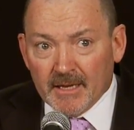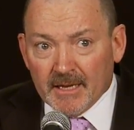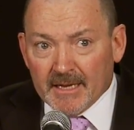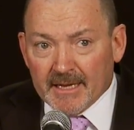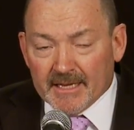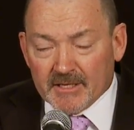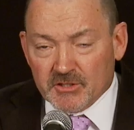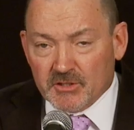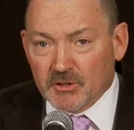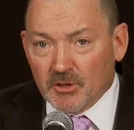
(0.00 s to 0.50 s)

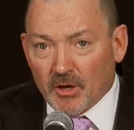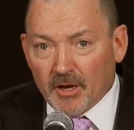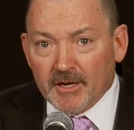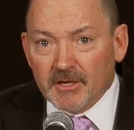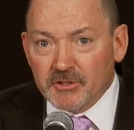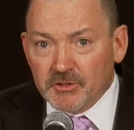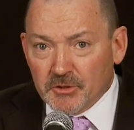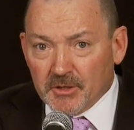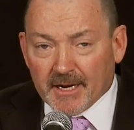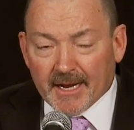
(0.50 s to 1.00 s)
as long
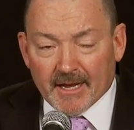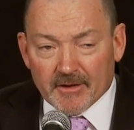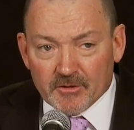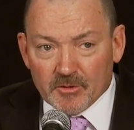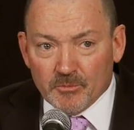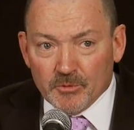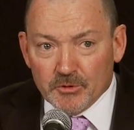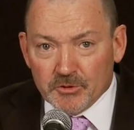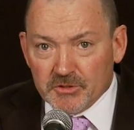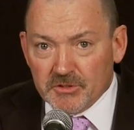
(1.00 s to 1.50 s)
as your
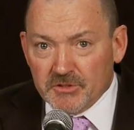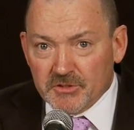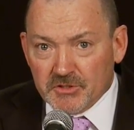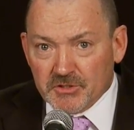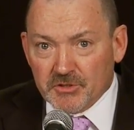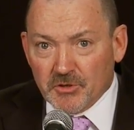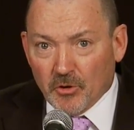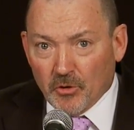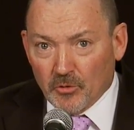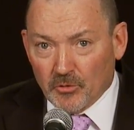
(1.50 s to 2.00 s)
contributions
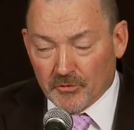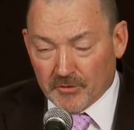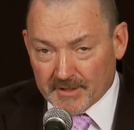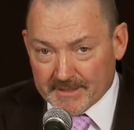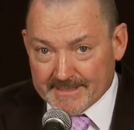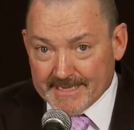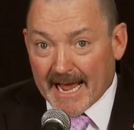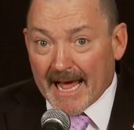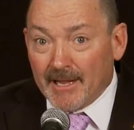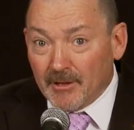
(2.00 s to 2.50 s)
total, the
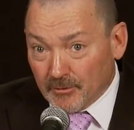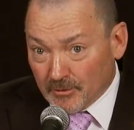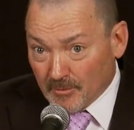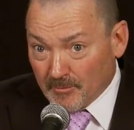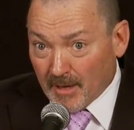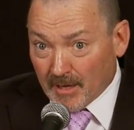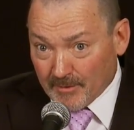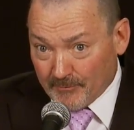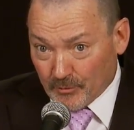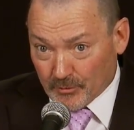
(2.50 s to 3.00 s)
dollar
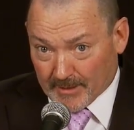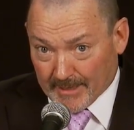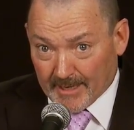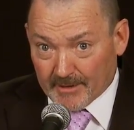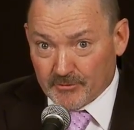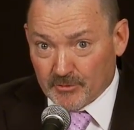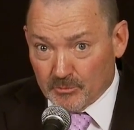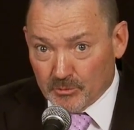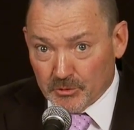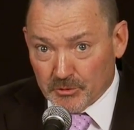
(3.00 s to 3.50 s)
amount of your
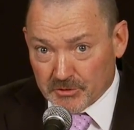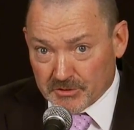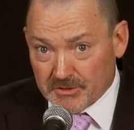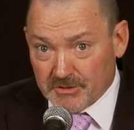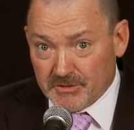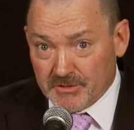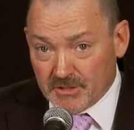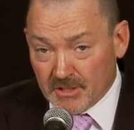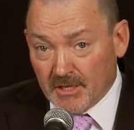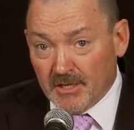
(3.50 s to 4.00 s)

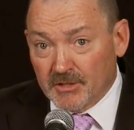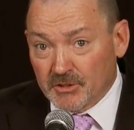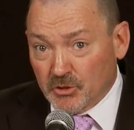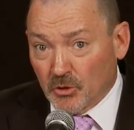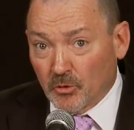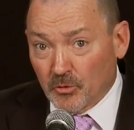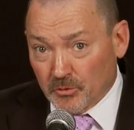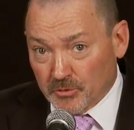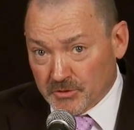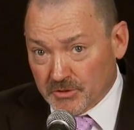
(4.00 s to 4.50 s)
contributions
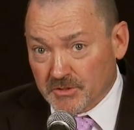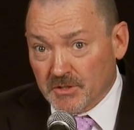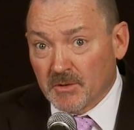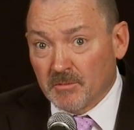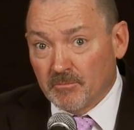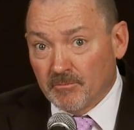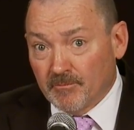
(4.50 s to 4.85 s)
totals